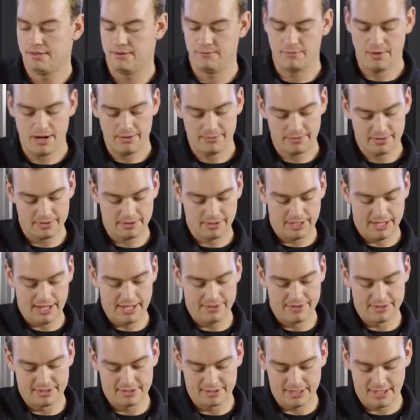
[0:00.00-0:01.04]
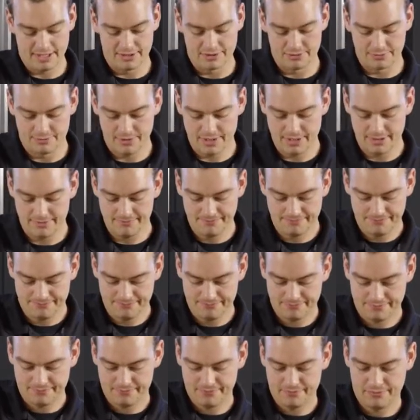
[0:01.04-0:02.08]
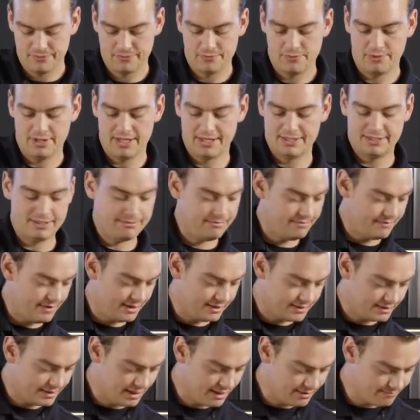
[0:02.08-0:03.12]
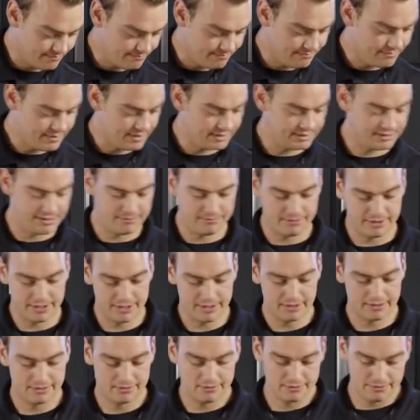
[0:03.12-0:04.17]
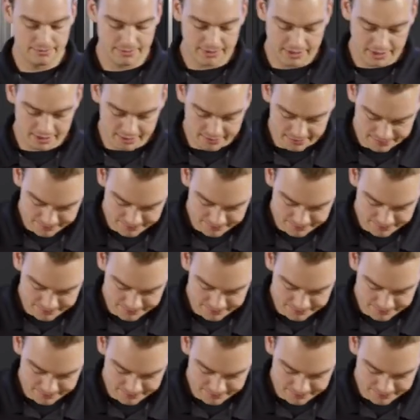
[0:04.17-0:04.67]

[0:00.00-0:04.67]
then while we're looking at this side as well, we'll add some of that same assembly lubricant